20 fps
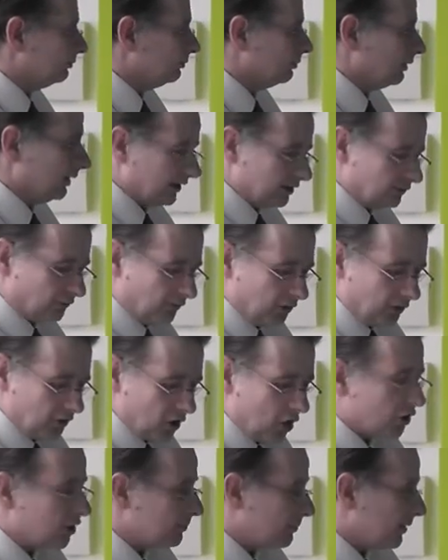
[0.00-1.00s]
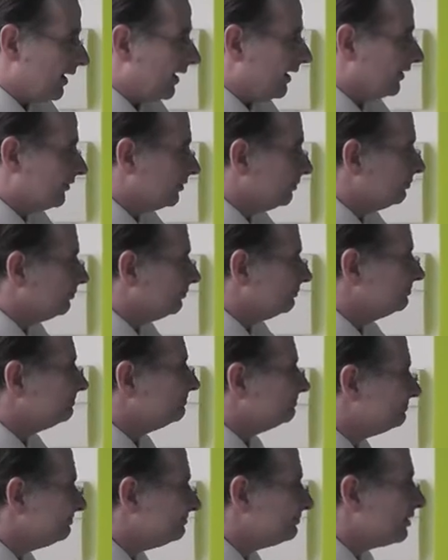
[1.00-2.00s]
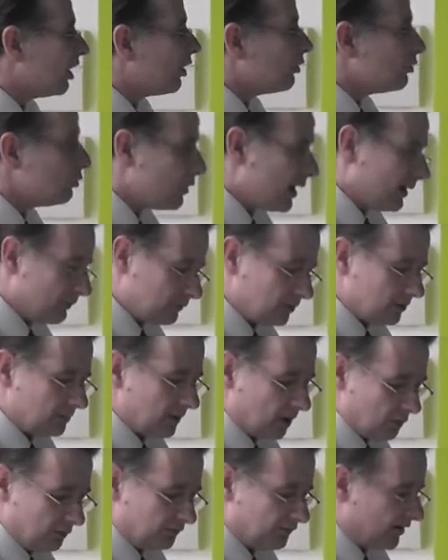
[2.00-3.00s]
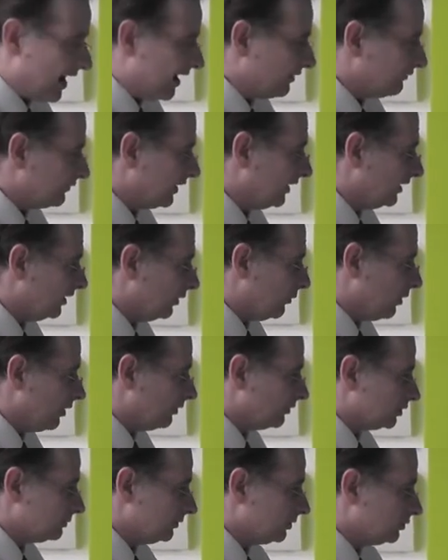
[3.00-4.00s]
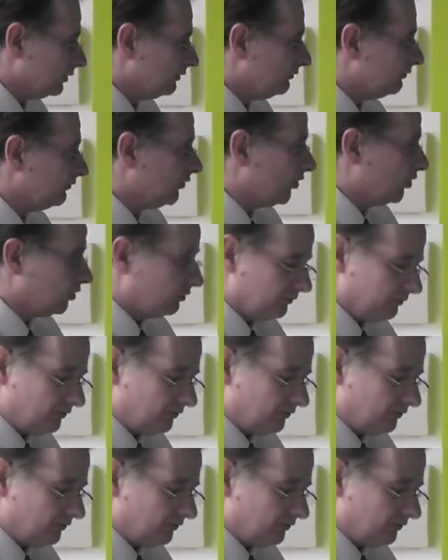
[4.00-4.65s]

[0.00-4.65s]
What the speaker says: when it's fully occupied, around about 5 kilowatts, between 4